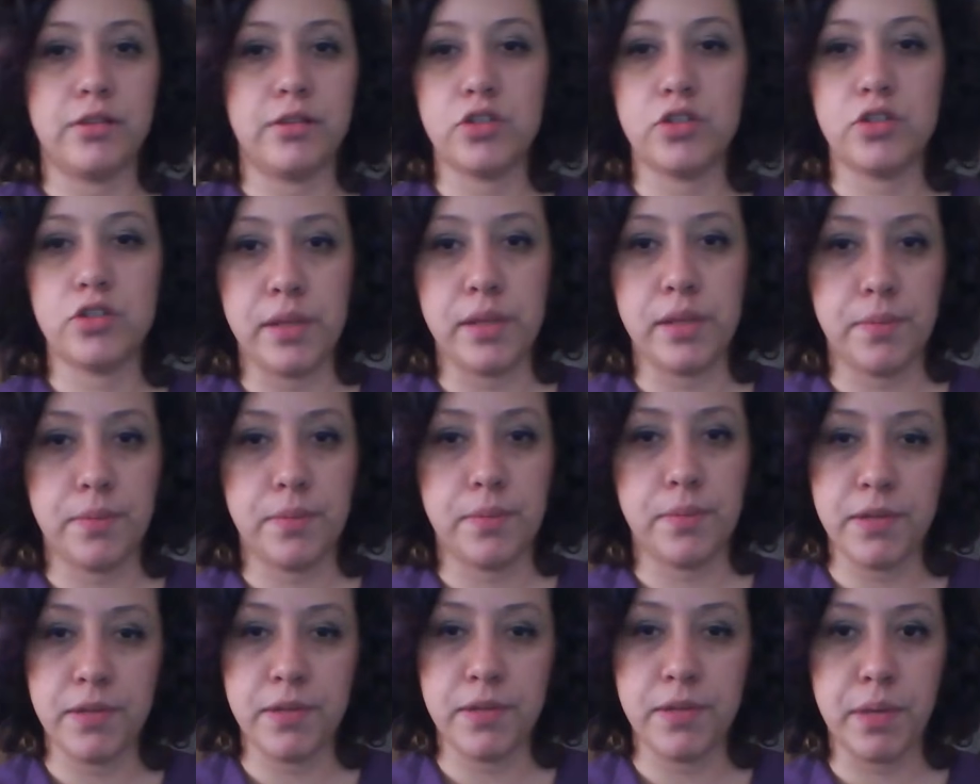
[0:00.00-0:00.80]
so many
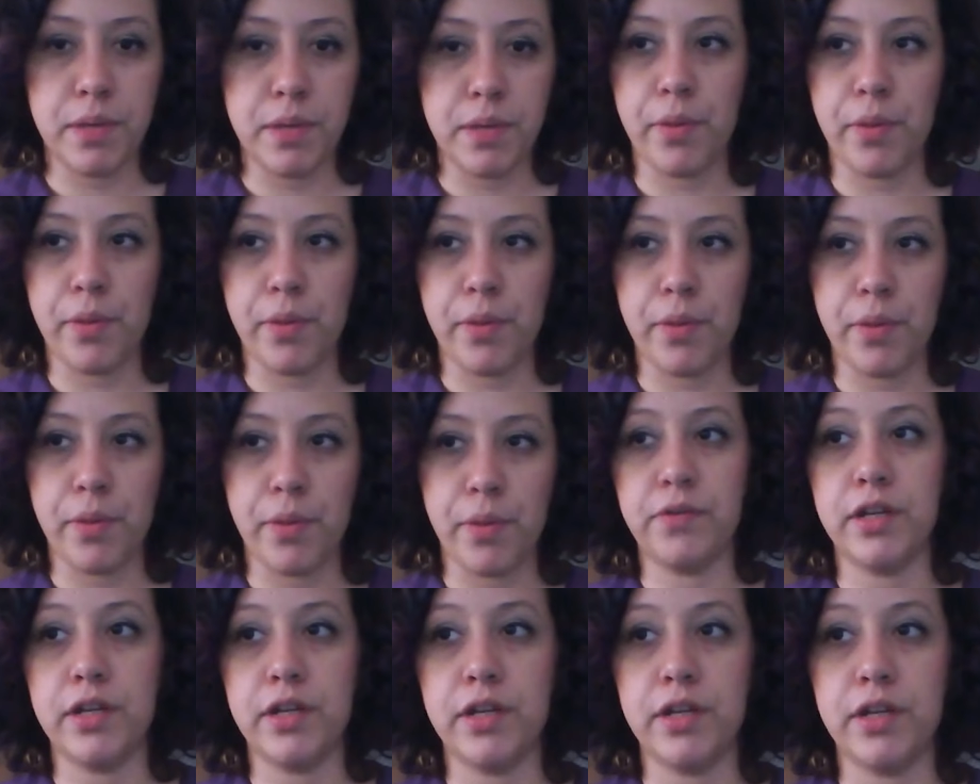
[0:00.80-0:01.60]
different people have
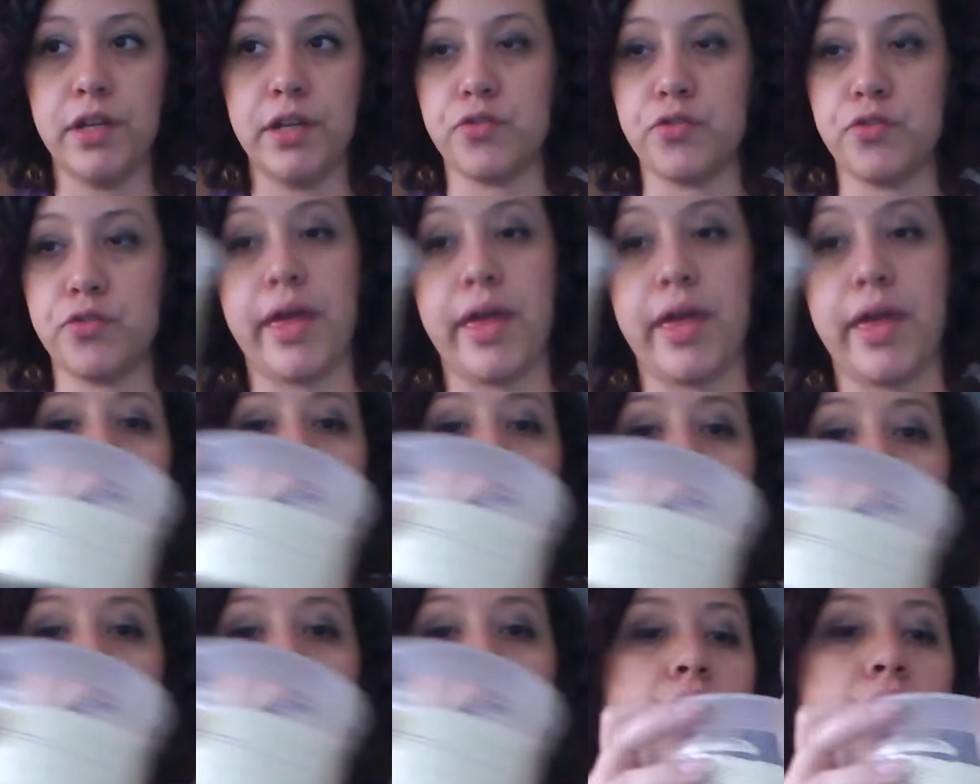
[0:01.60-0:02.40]
done videos for that.
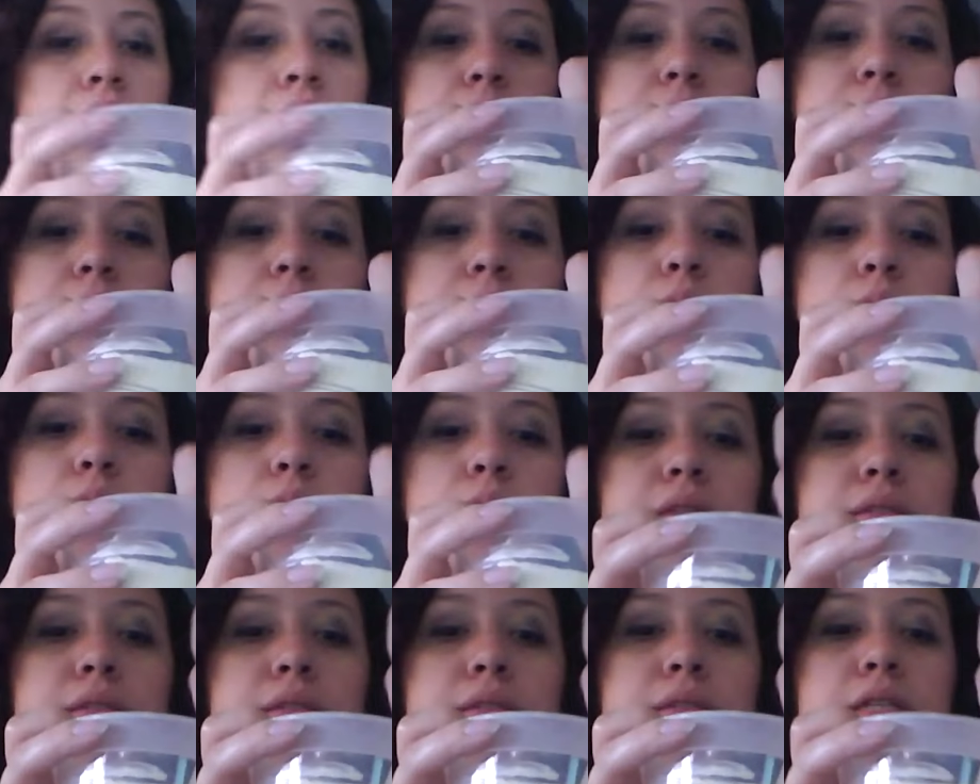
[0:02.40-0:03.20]
You
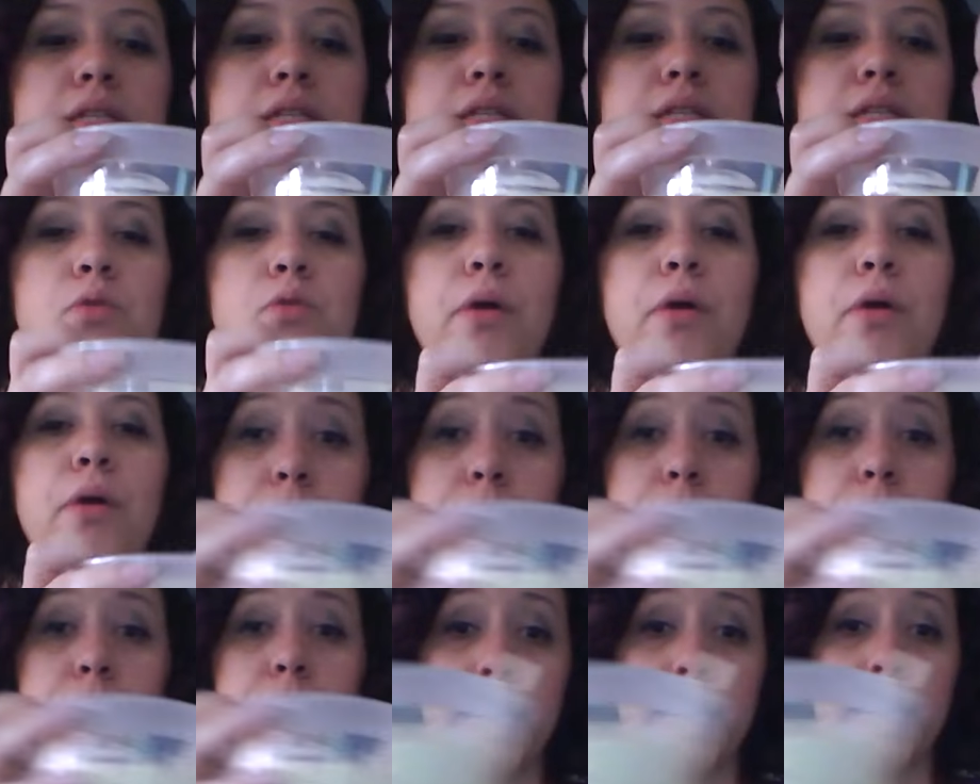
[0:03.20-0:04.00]
mix equal
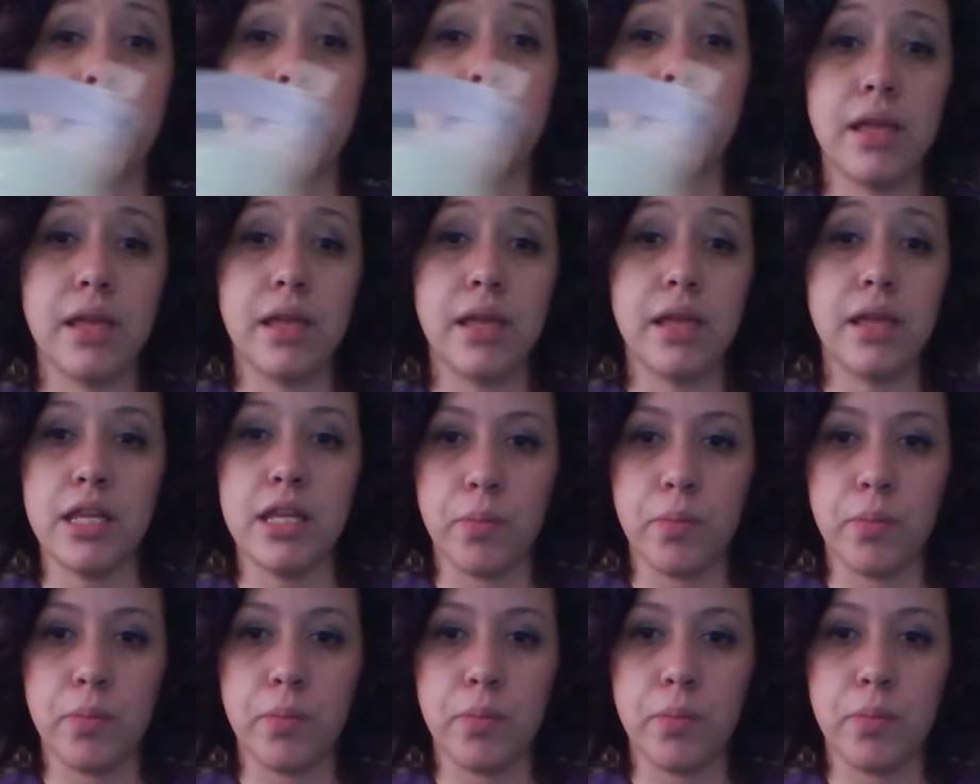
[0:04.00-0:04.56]
parts paint and equal